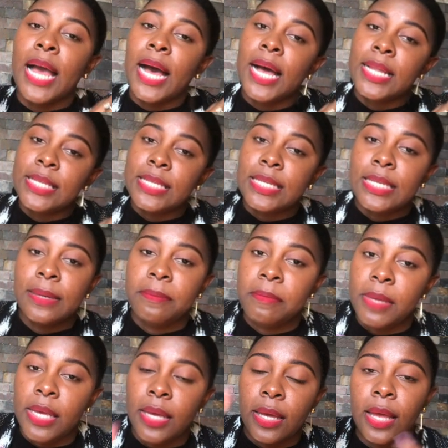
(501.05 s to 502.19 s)
and DM
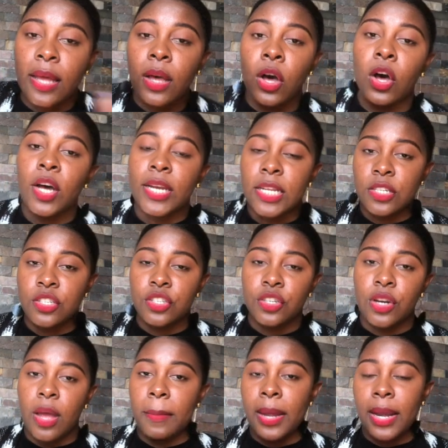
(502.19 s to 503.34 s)
me on Instagram,